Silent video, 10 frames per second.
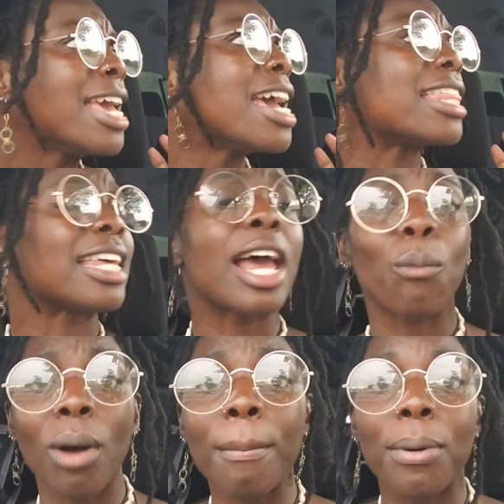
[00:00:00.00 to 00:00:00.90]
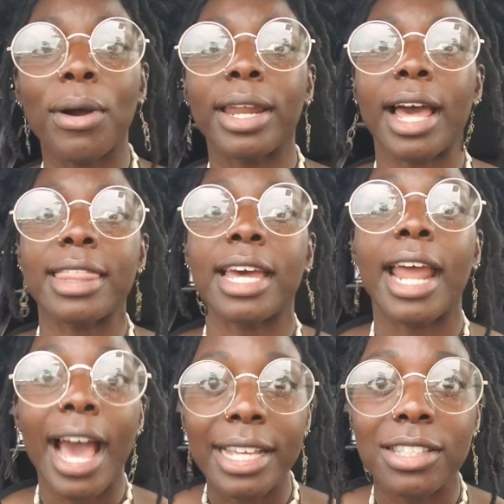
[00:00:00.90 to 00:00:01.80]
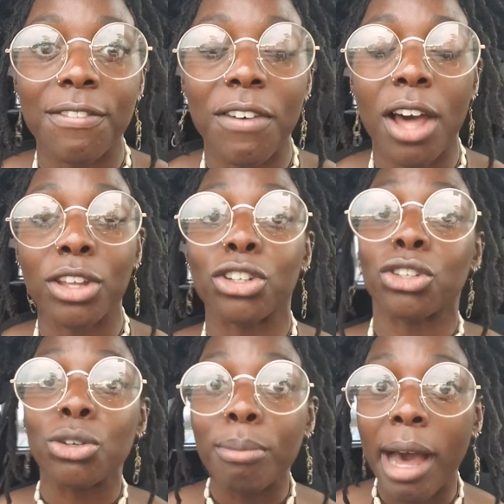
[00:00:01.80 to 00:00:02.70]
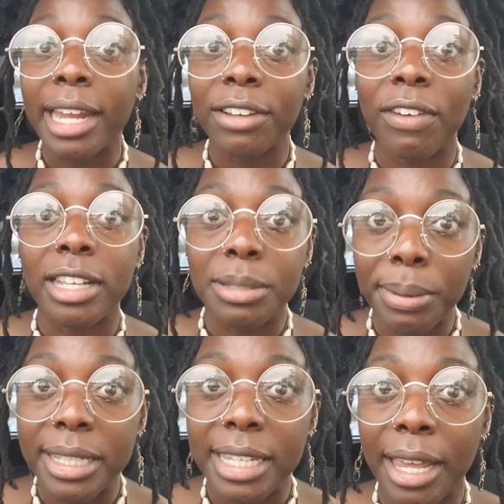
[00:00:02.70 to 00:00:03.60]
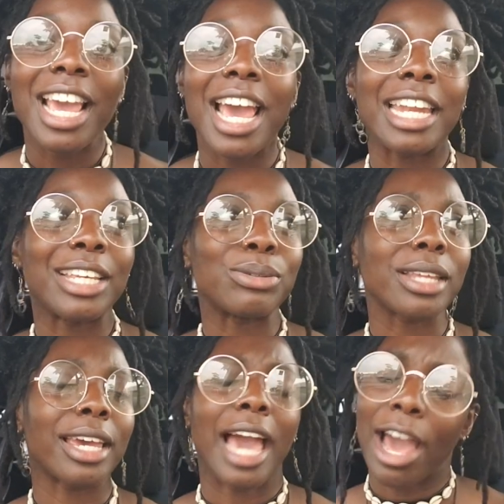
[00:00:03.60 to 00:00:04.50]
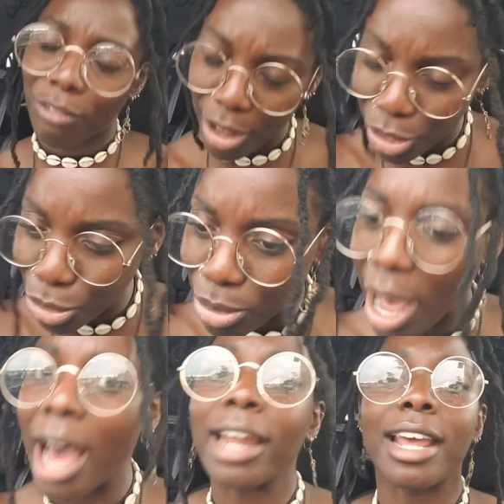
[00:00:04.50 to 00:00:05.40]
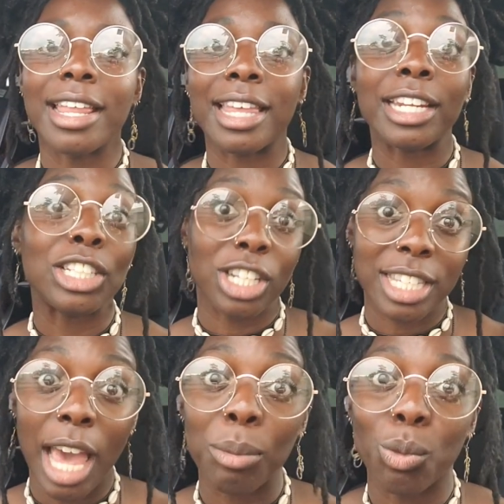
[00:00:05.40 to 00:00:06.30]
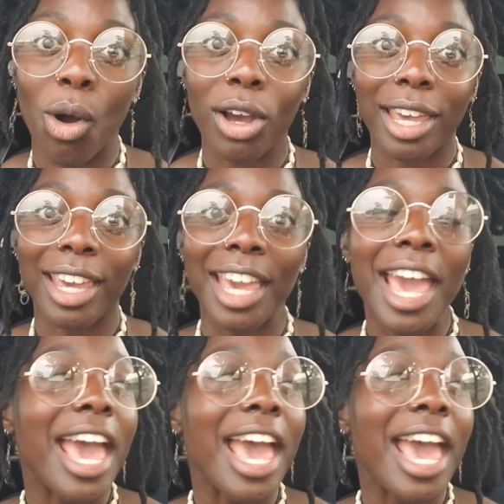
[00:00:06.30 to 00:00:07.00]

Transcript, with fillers: And then at one point, I then asked the father, do you mind if I speak to him? And he was like, I'd rather you not. And then he just kept walking.